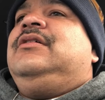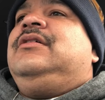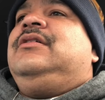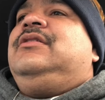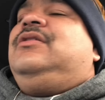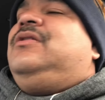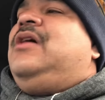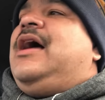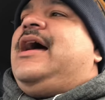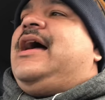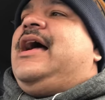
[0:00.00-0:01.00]
You know,
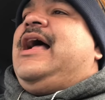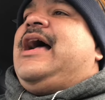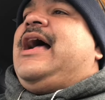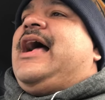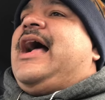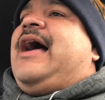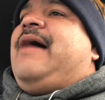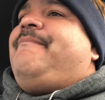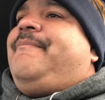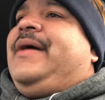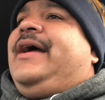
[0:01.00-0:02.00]
I,
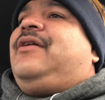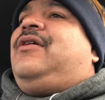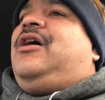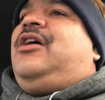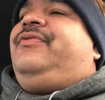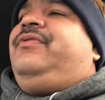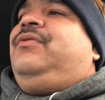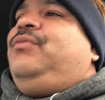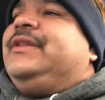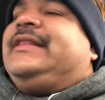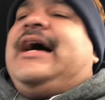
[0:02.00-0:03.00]
I'm better off
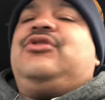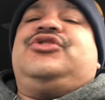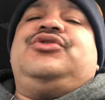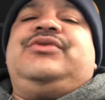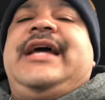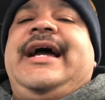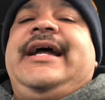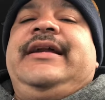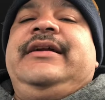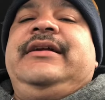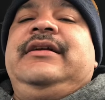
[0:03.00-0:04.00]
without you, dad.
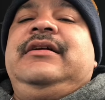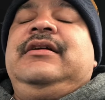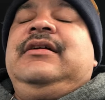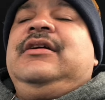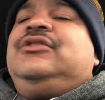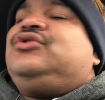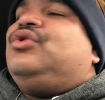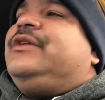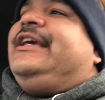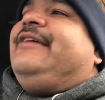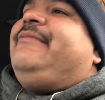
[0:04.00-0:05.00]
So
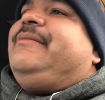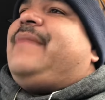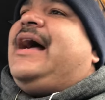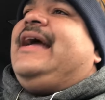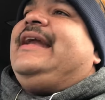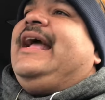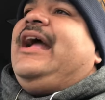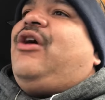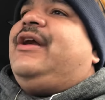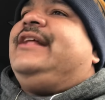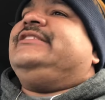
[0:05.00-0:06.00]
give me my
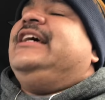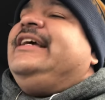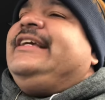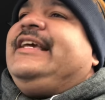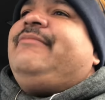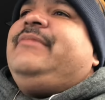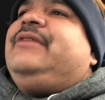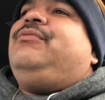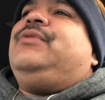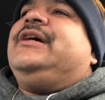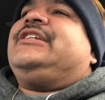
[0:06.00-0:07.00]
inheritance. Give me
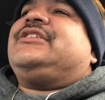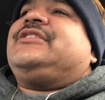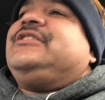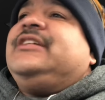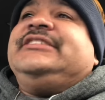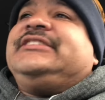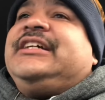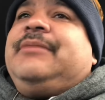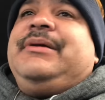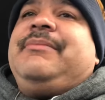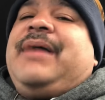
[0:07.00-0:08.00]
what is going
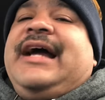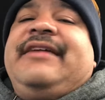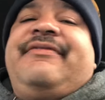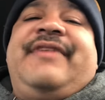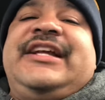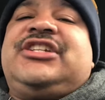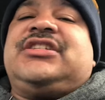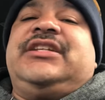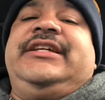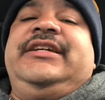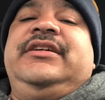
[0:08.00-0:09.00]
to be mine
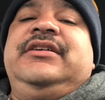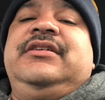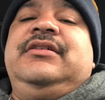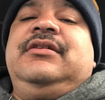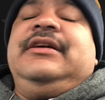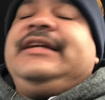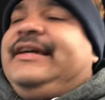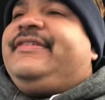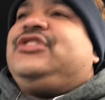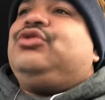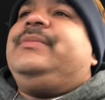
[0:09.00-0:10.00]
eventually. Give
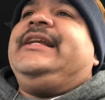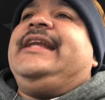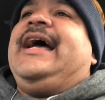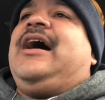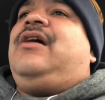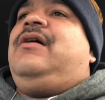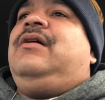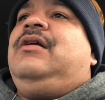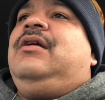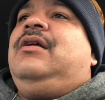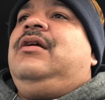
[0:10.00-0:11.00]
it to me now.
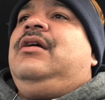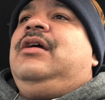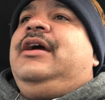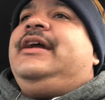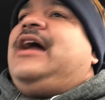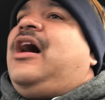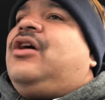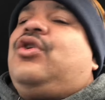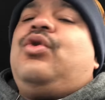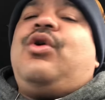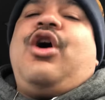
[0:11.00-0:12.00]
And I'll
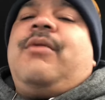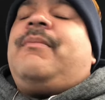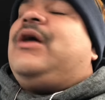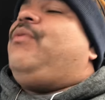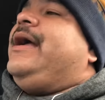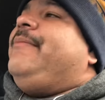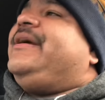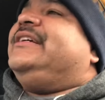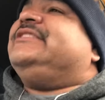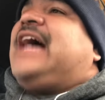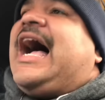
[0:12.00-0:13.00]
go on my way
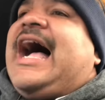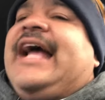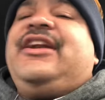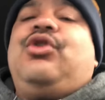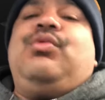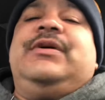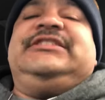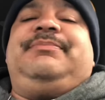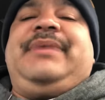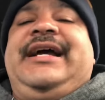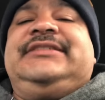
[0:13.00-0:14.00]
because I know what's
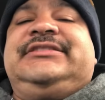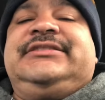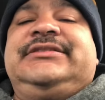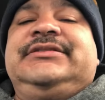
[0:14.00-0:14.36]
best.